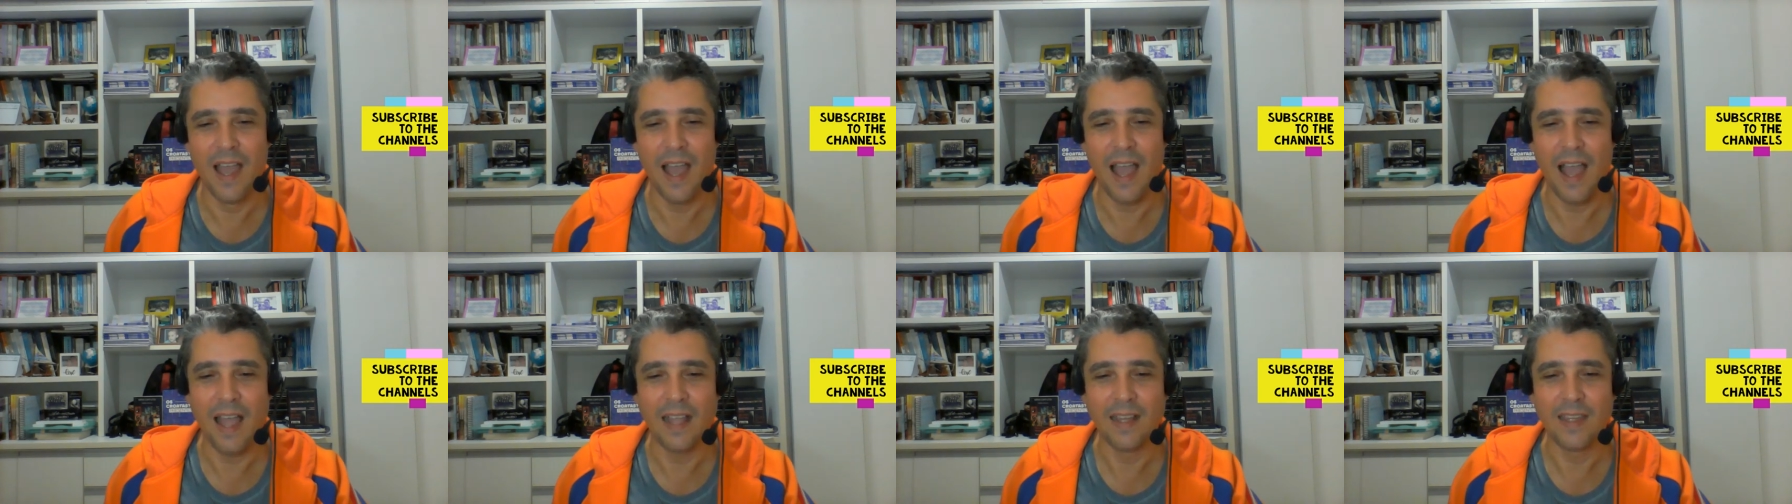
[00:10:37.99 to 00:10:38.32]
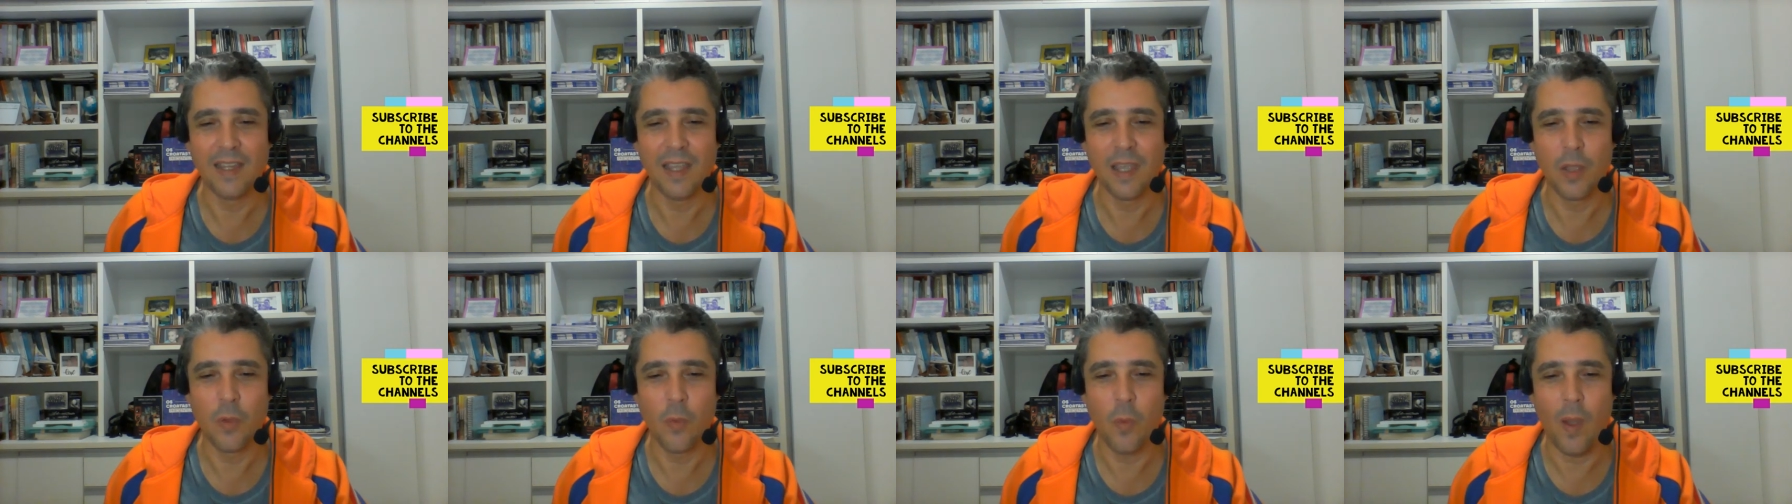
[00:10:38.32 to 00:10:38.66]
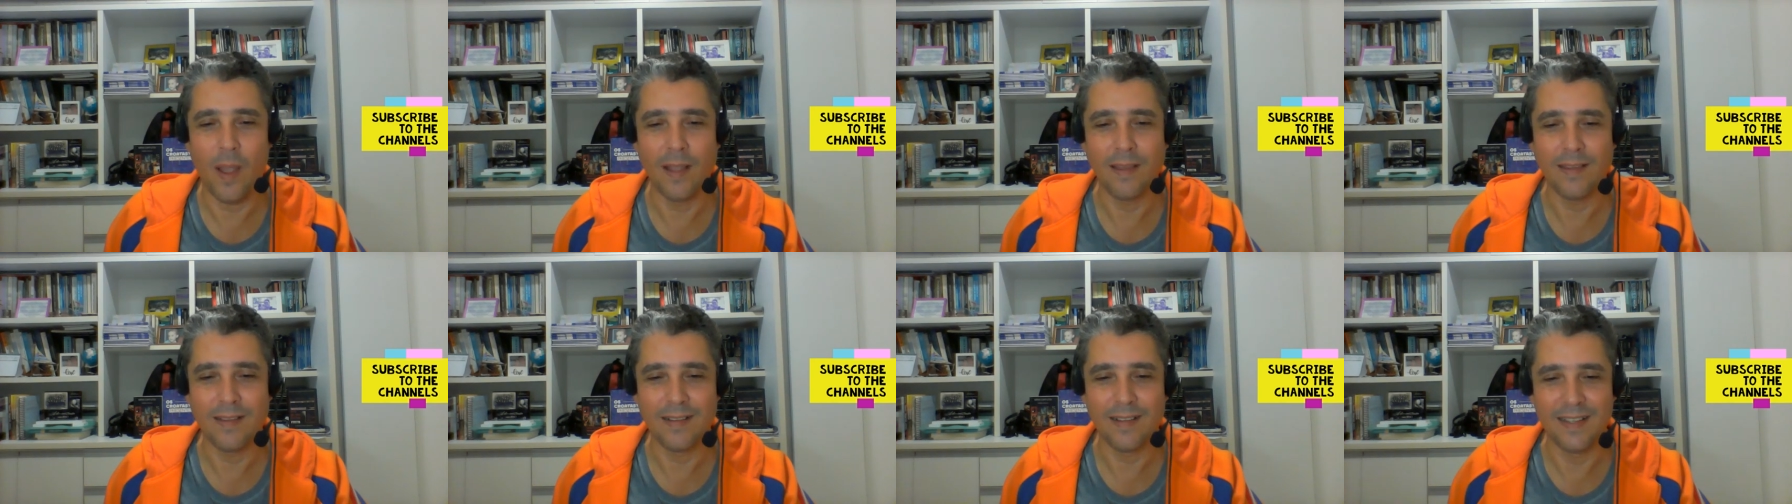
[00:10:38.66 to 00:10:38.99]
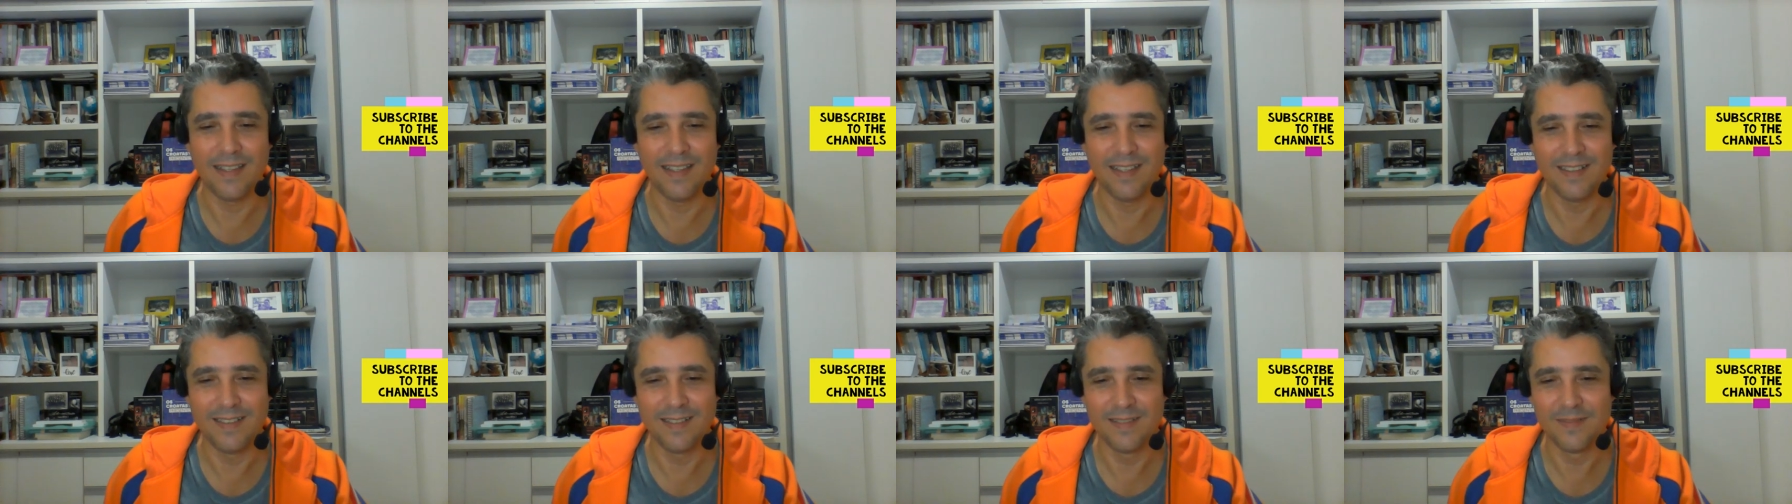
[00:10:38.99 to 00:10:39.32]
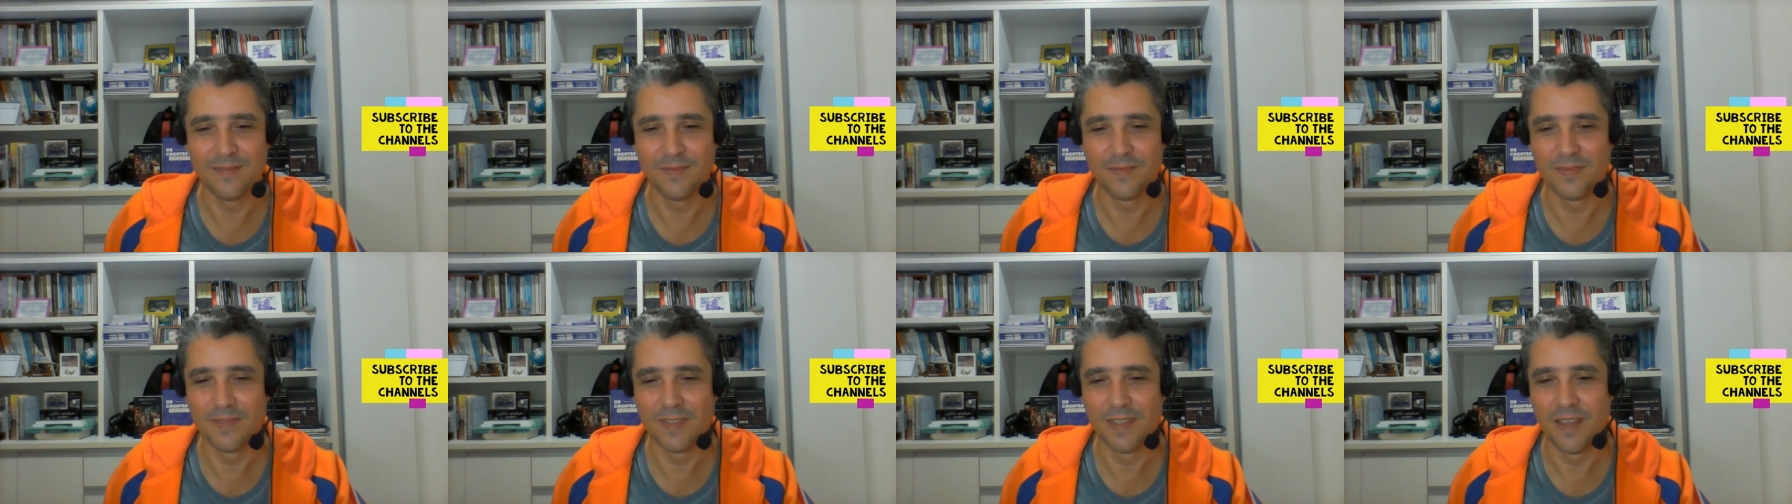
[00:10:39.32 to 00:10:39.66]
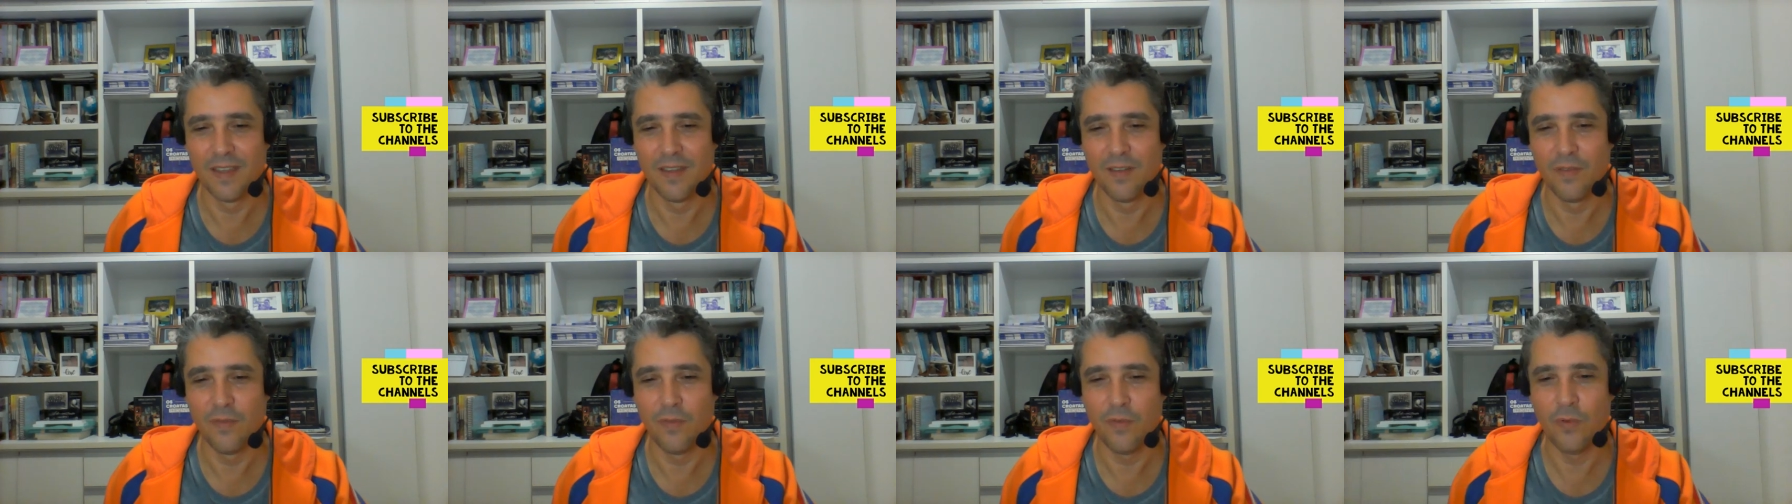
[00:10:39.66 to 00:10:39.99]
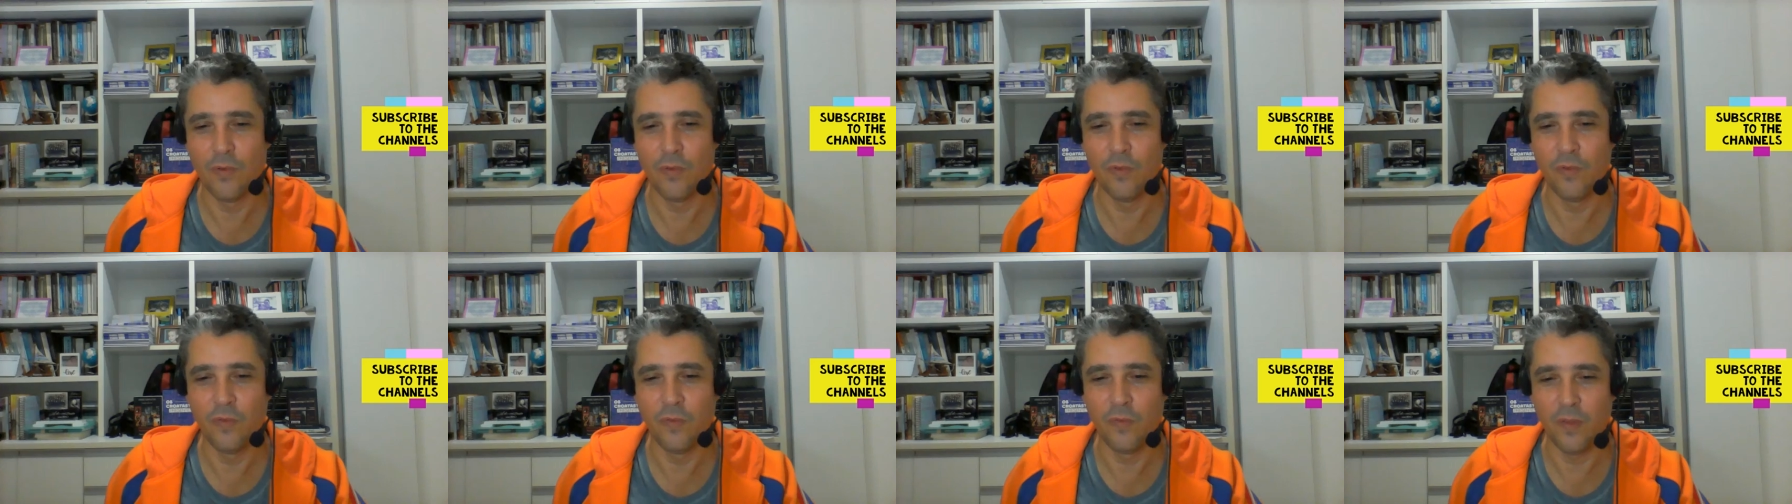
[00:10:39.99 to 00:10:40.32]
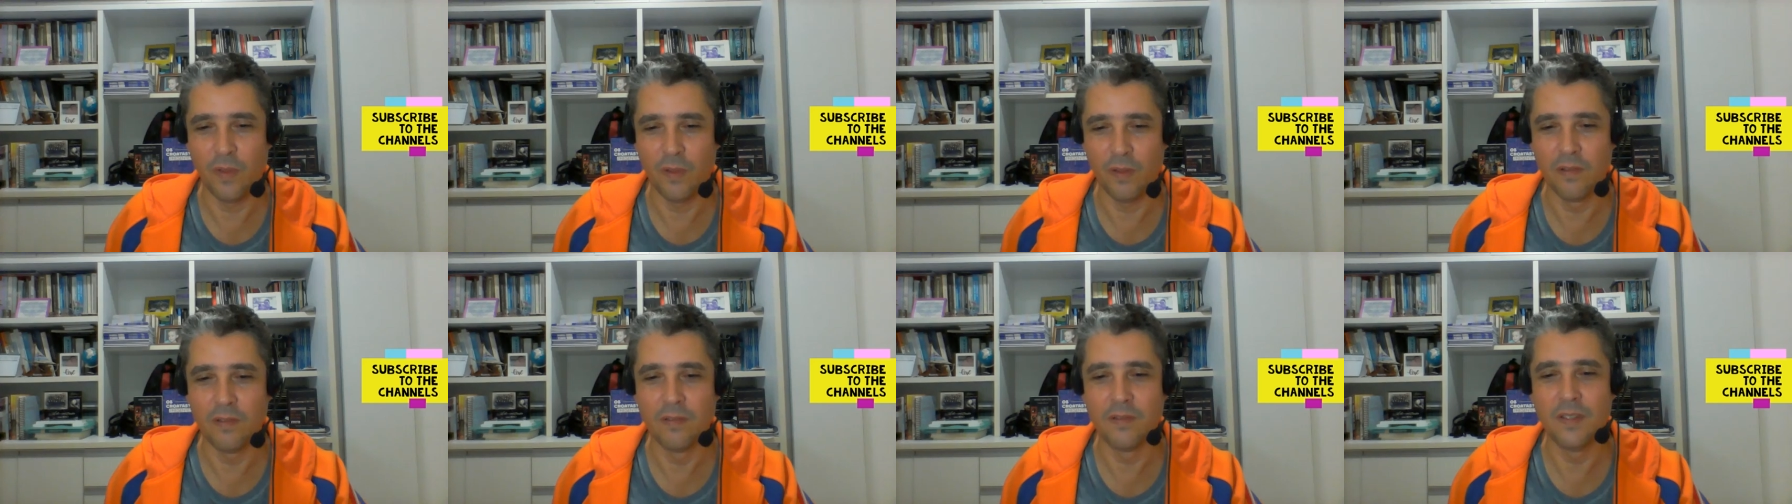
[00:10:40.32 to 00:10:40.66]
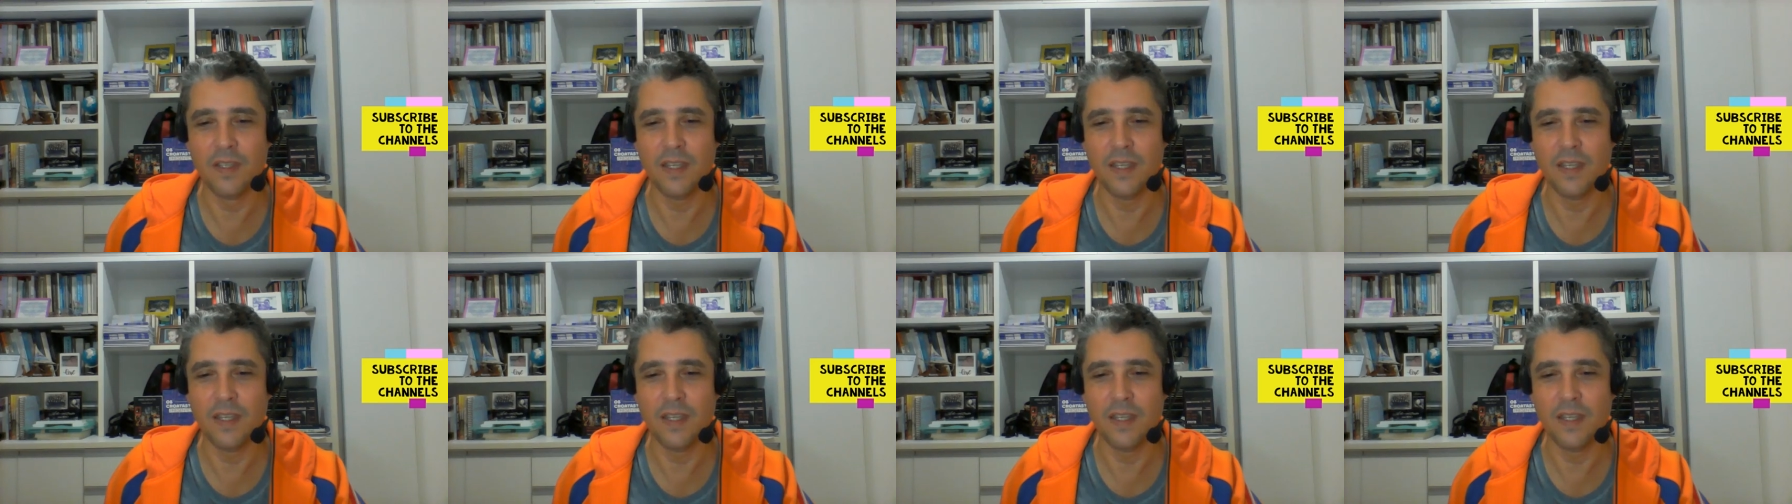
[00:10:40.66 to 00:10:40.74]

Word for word: adequately fulfilled